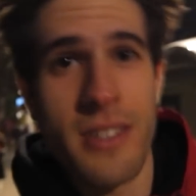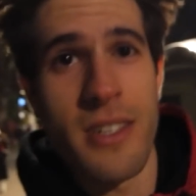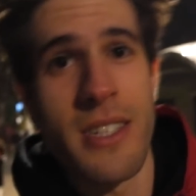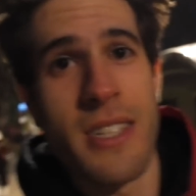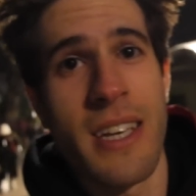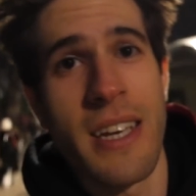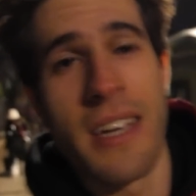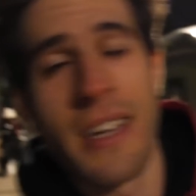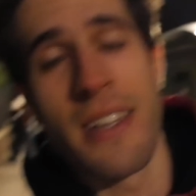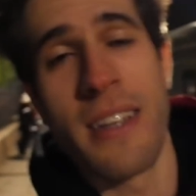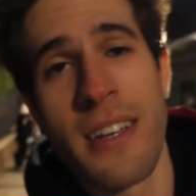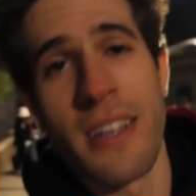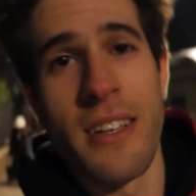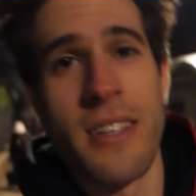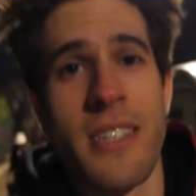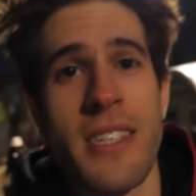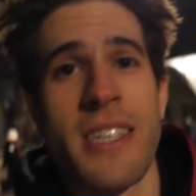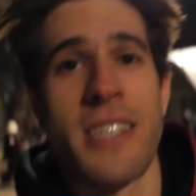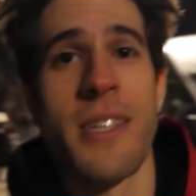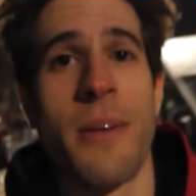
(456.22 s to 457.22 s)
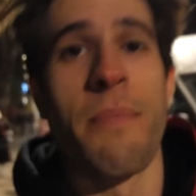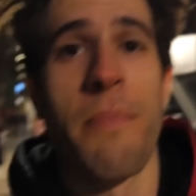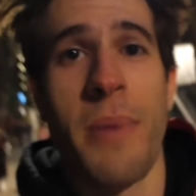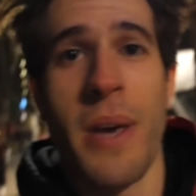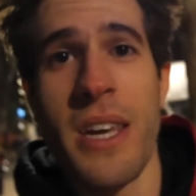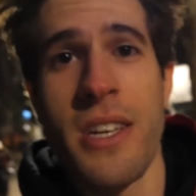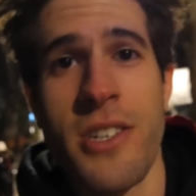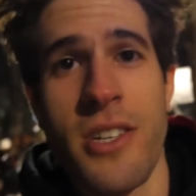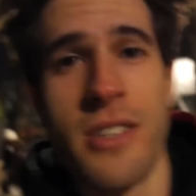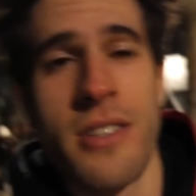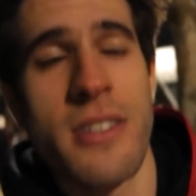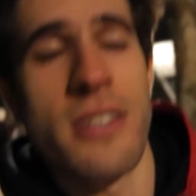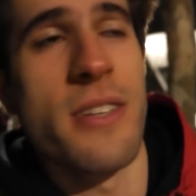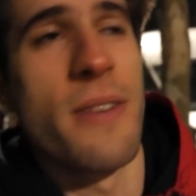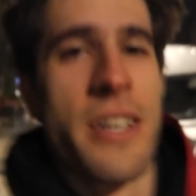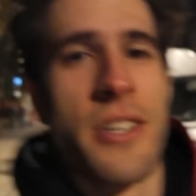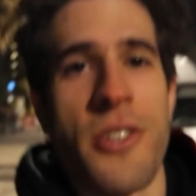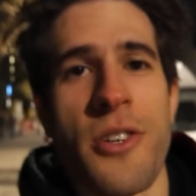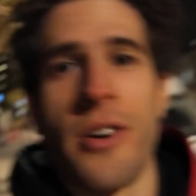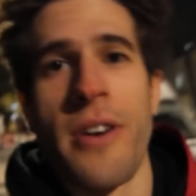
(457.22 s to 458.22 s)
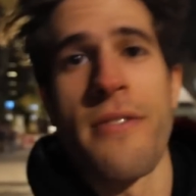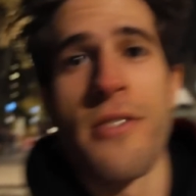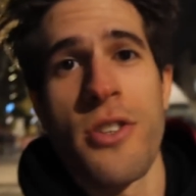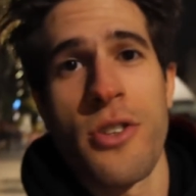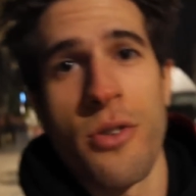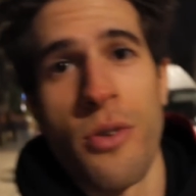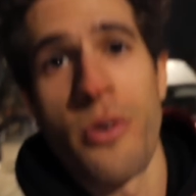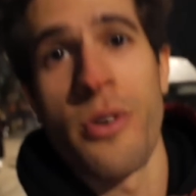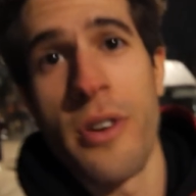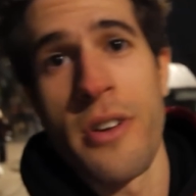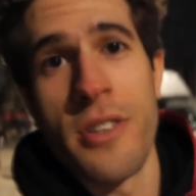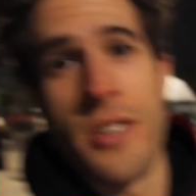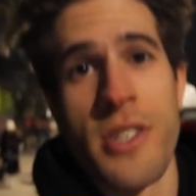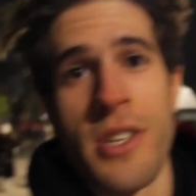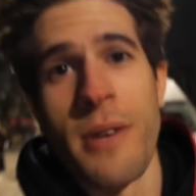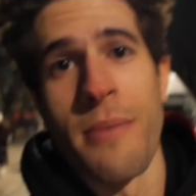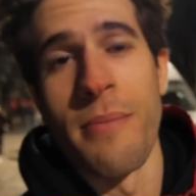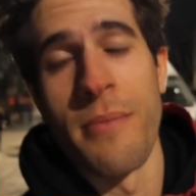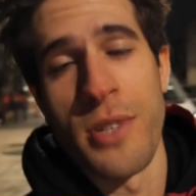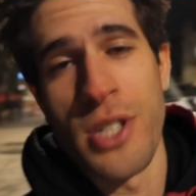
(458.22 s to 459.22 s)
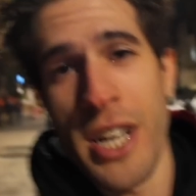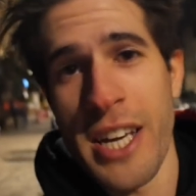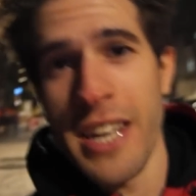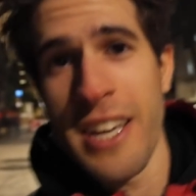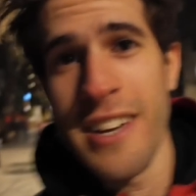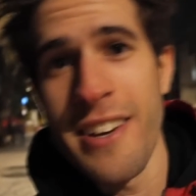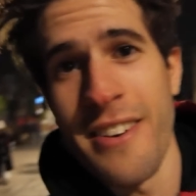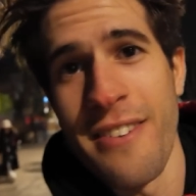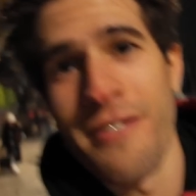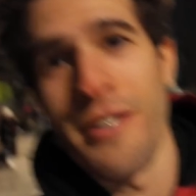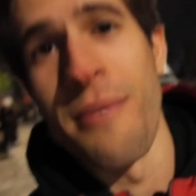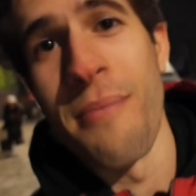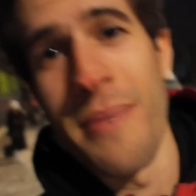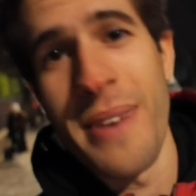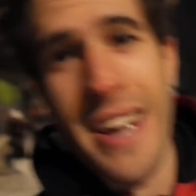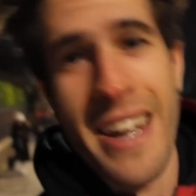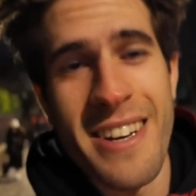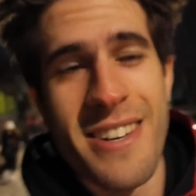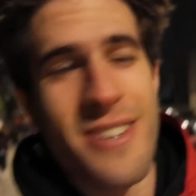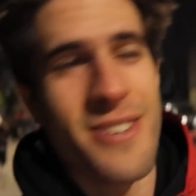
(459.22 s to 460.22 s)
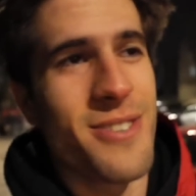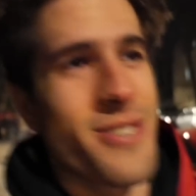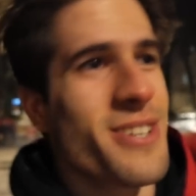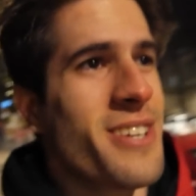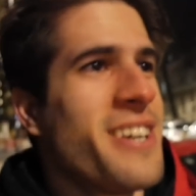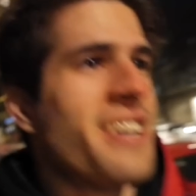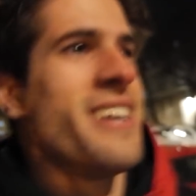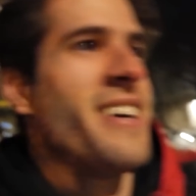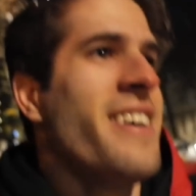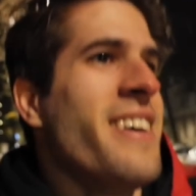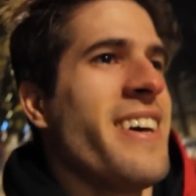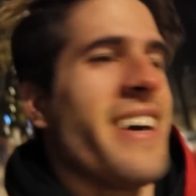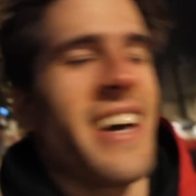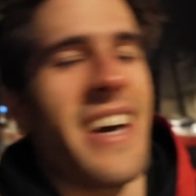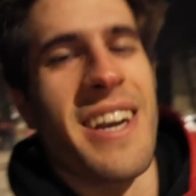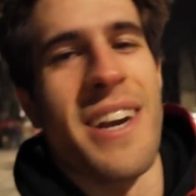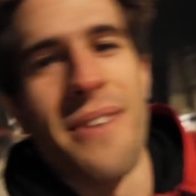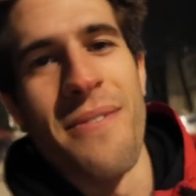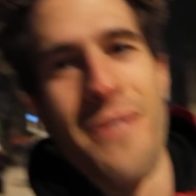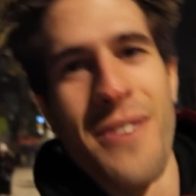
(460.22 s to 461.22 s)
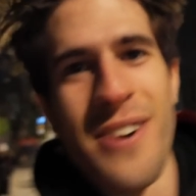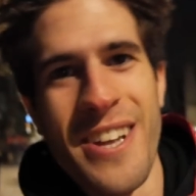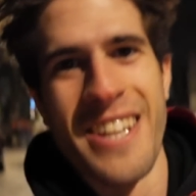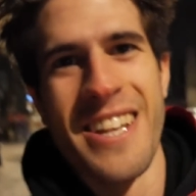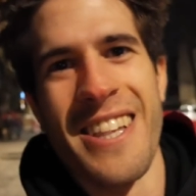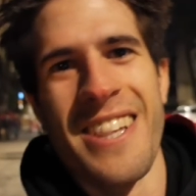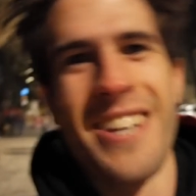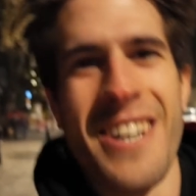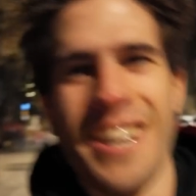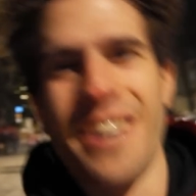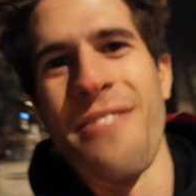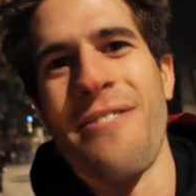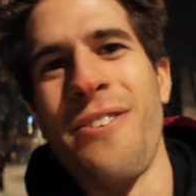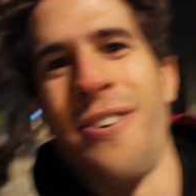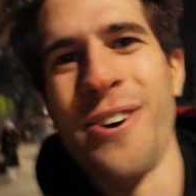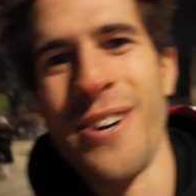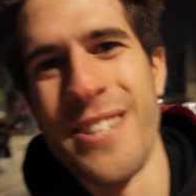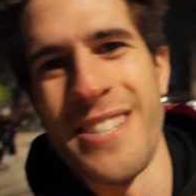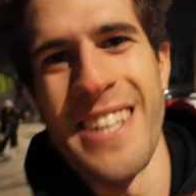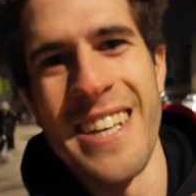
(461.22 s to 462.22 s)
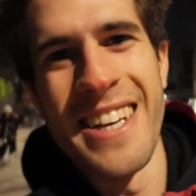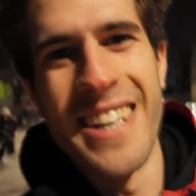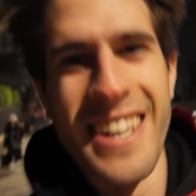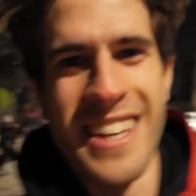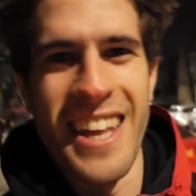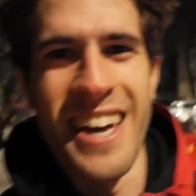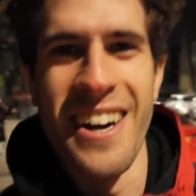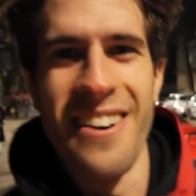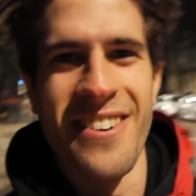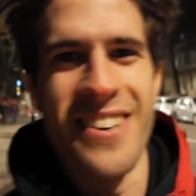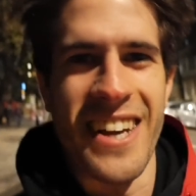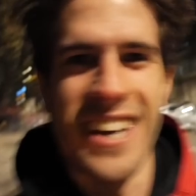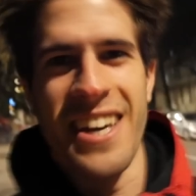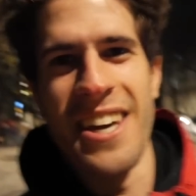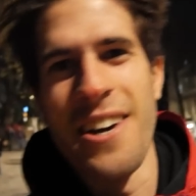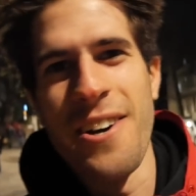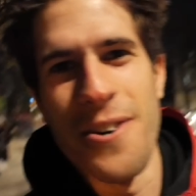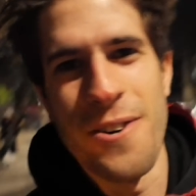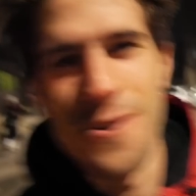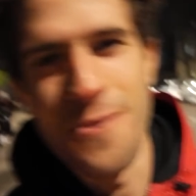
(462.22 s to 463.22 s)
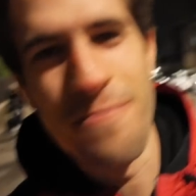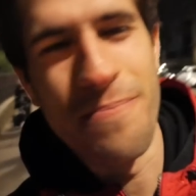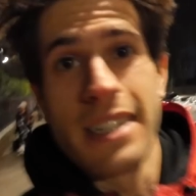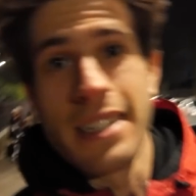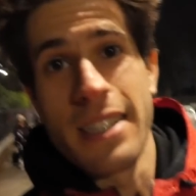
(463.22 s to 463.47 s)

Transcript: to sit in and see some patients. So I've just ordered some chicken from Nando's and I'm really looking forward to eating that when I get home.